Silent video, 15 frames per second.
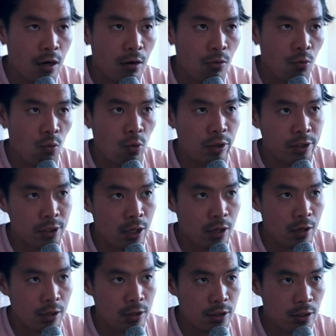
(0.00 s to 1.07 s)
what's
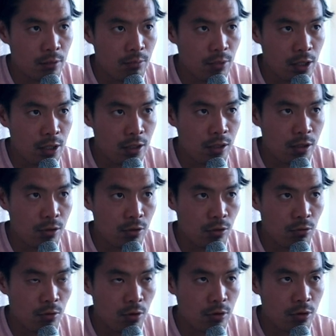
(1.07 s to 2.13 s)
causing me to
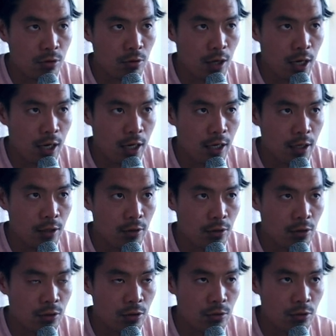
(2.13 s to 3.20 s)
throw too high or
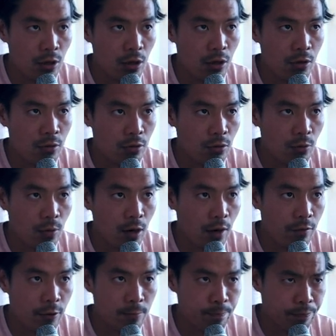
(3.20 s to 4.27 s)
too low or
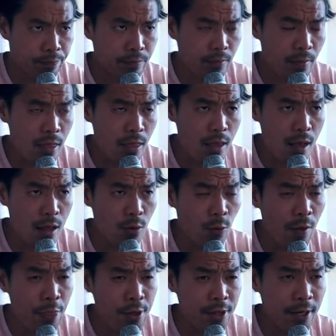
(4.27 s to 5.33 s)
whatever. The one
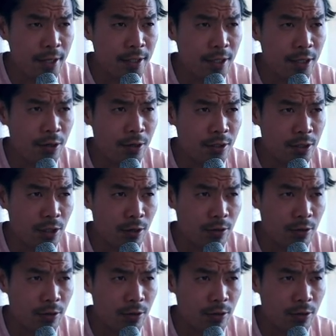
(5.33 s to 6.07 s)
thing that I did notice though is